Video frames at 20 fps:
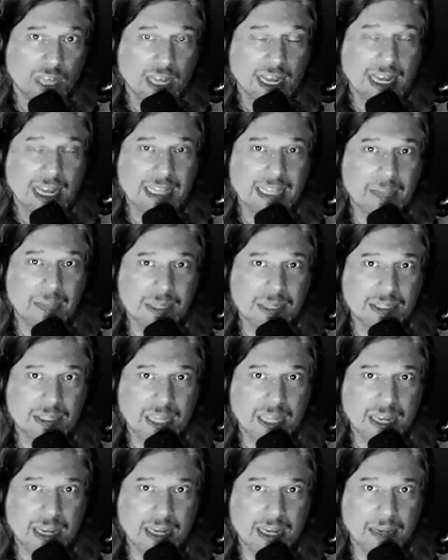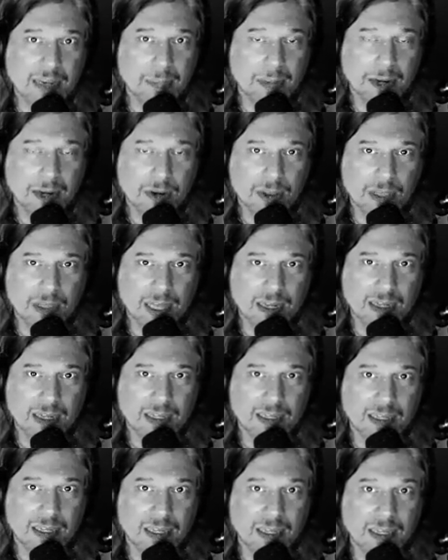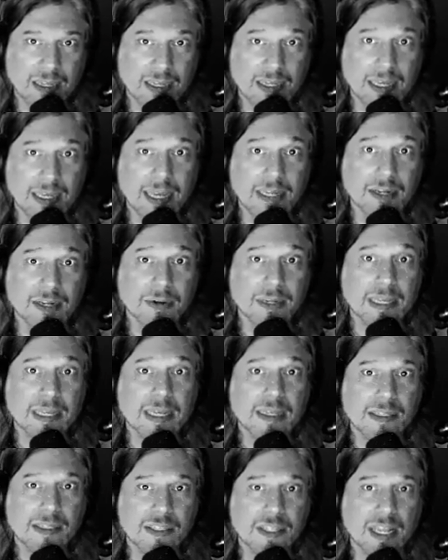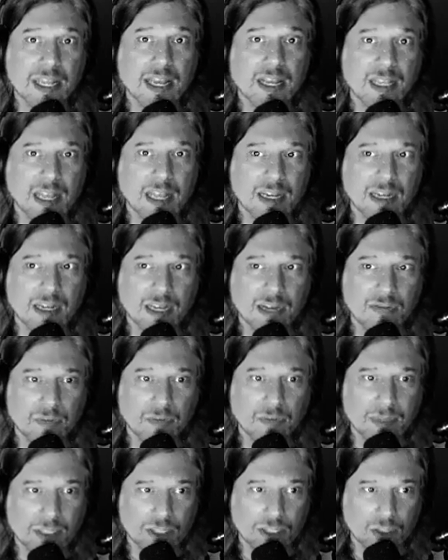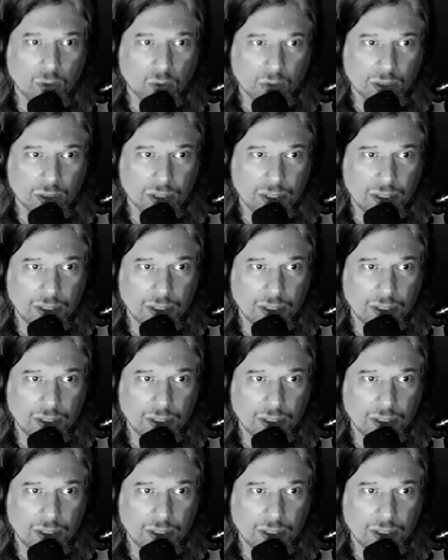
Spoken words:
And let me say, parenthetically, get your kids the hell out of government schools.